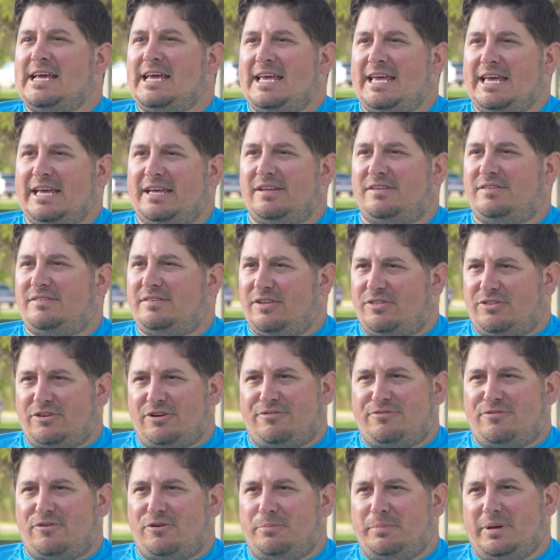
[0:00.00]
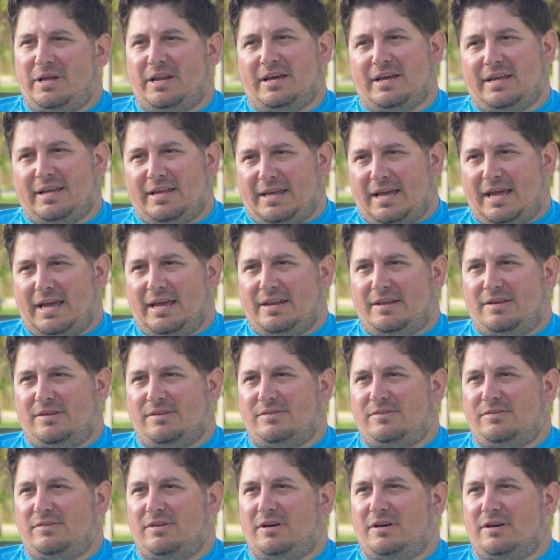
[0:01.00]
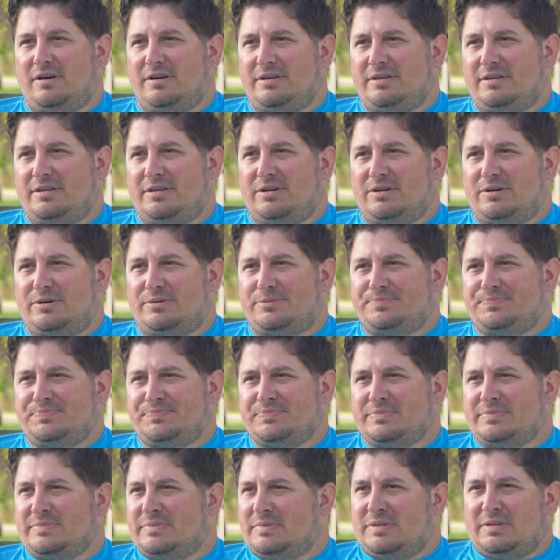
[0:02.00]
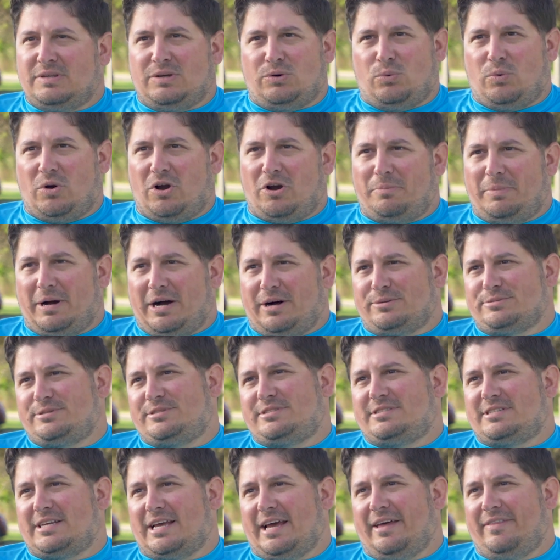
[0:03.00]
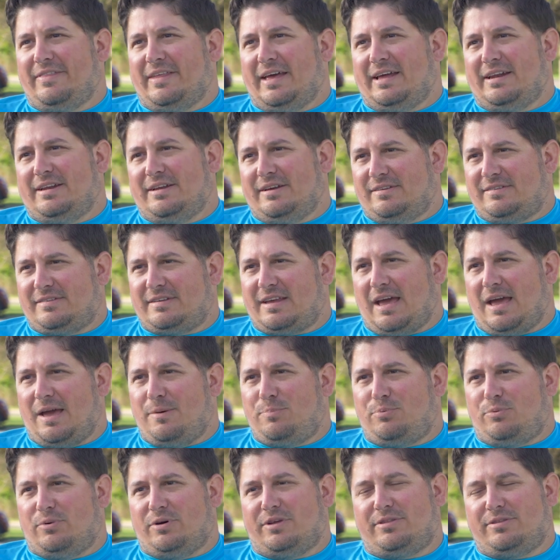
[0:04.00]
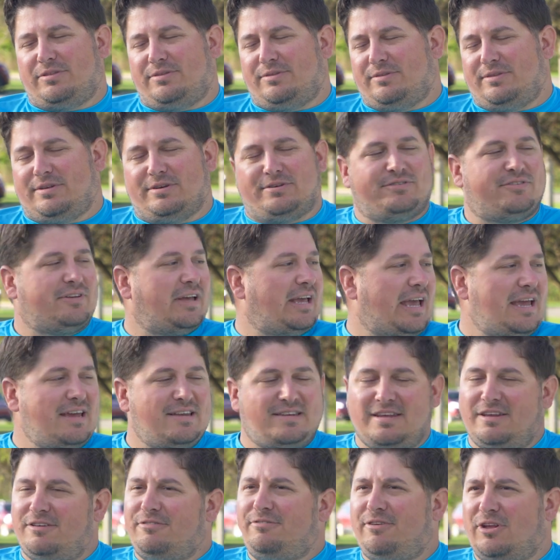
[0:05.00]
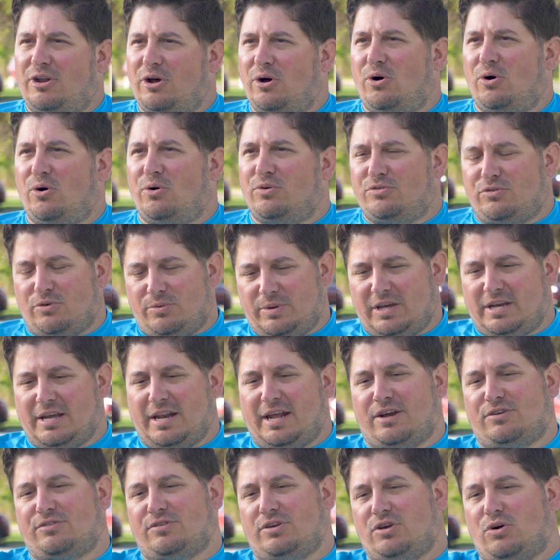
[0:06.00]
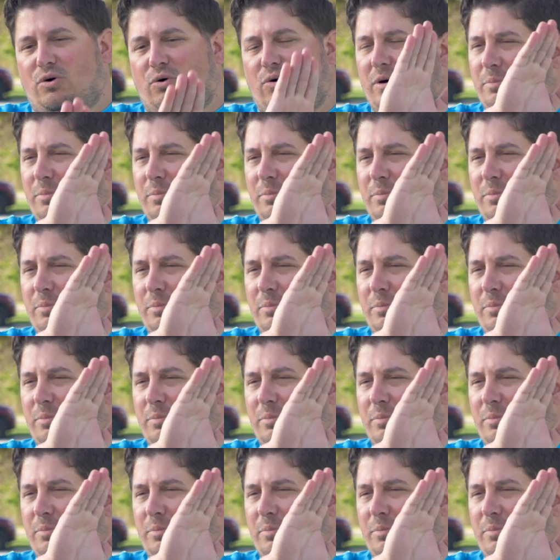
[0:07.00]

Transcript: He can sit there for a minute, gain his whereabouts, and then escape with, there's like 18 feet of hose so he can actually go